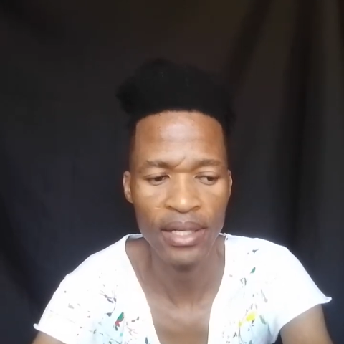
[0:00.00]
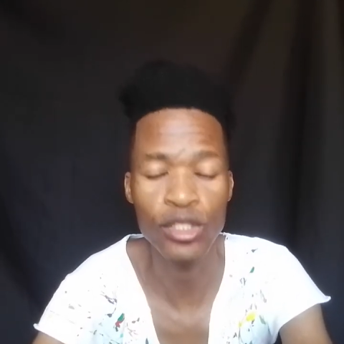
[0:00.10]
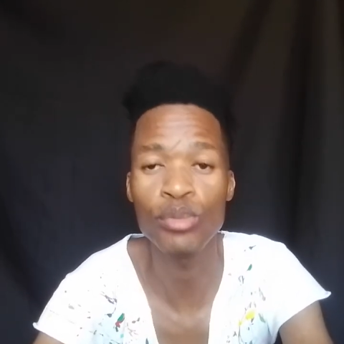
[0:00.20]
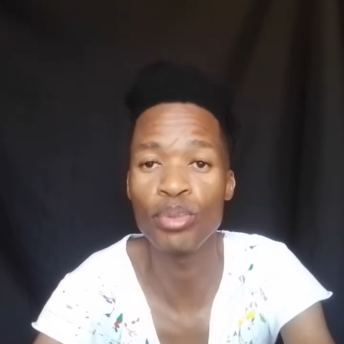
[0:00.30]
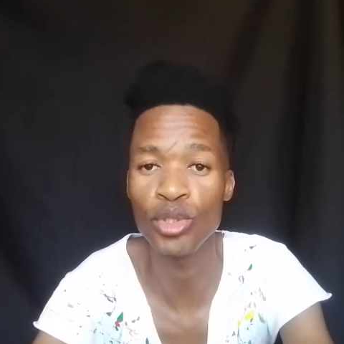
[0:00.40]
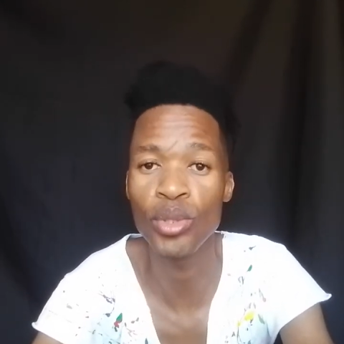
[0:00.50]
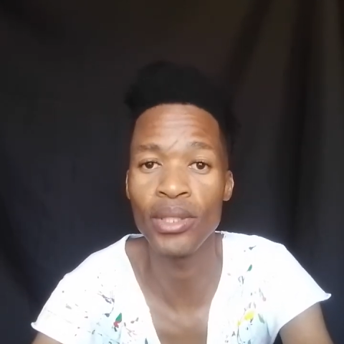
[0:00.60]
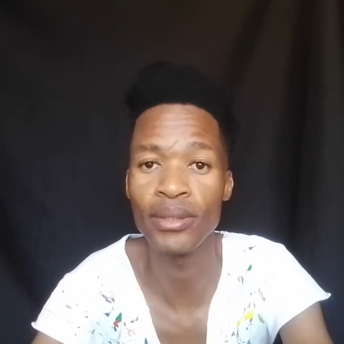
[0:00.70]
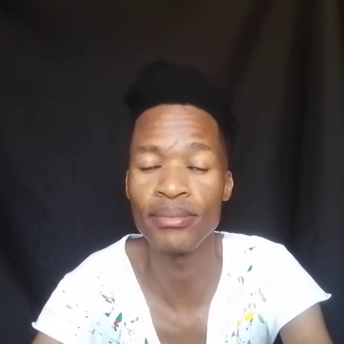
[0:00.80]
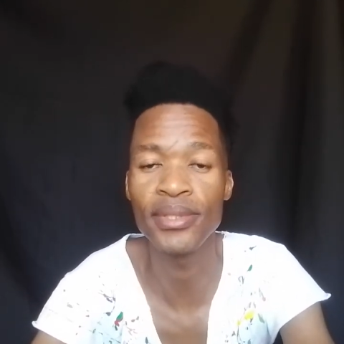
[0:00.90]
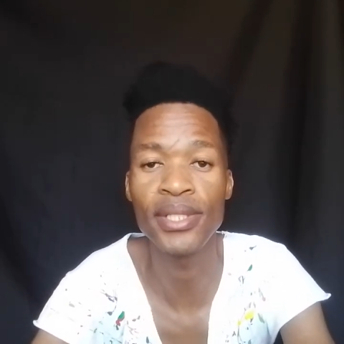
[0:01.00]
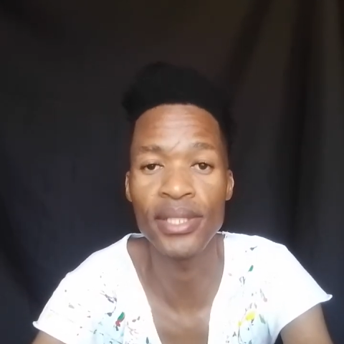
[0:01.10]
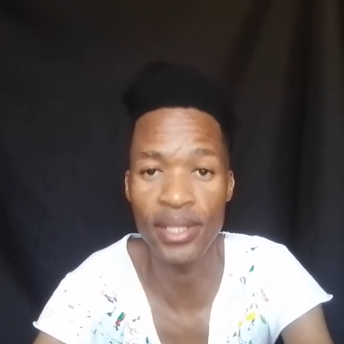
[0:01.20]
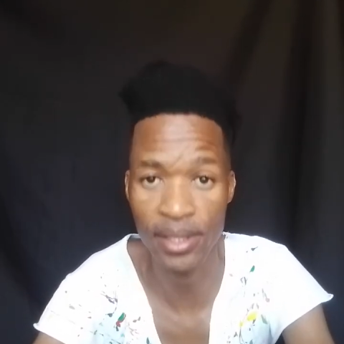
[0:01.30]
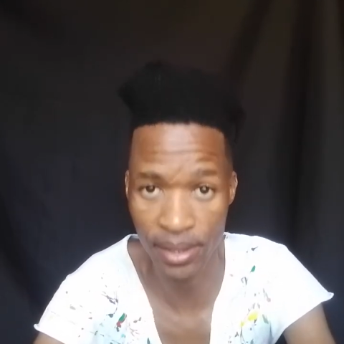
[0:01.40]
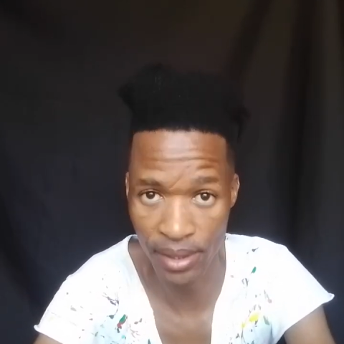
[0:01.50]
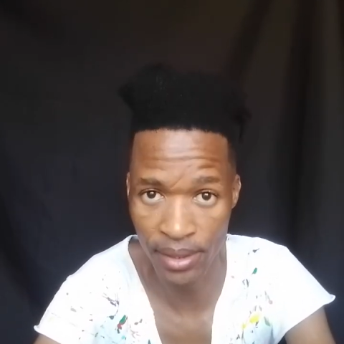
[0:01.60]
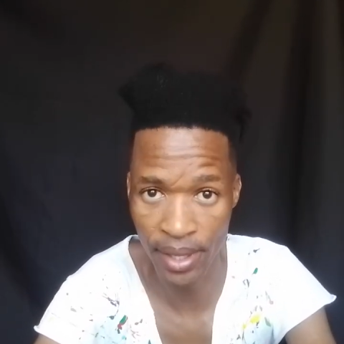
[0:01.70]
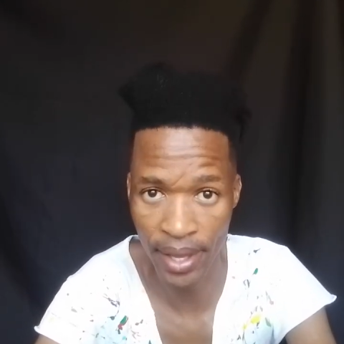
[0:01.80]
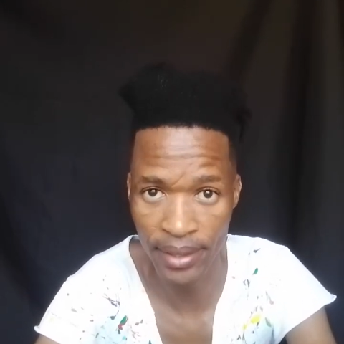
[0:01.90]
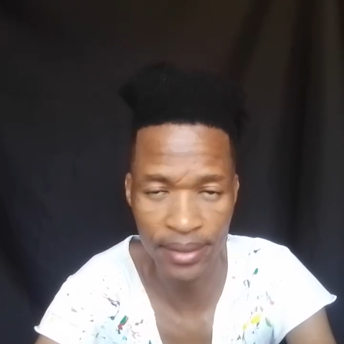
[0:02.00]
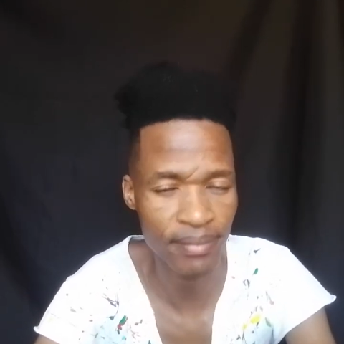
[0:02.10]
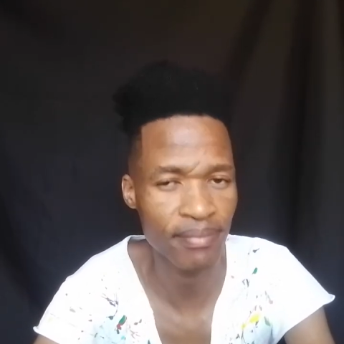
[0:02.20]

spiritual diseases, right?